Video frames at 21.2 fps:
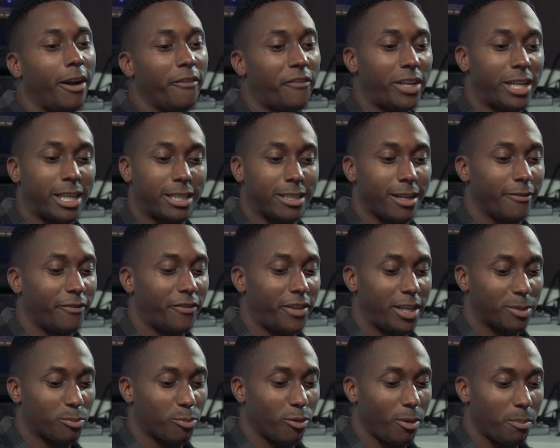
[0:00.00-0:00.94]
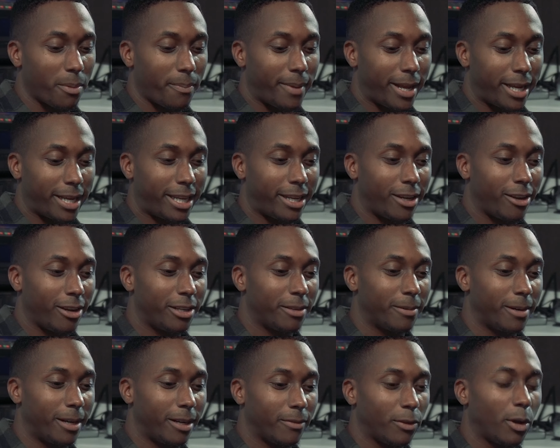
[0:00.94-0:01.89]
I think they done things proper back then.
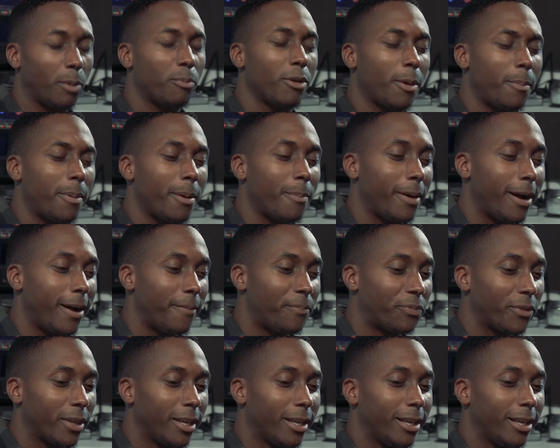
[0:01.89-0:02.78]
Holywell, yeah. not proper, but...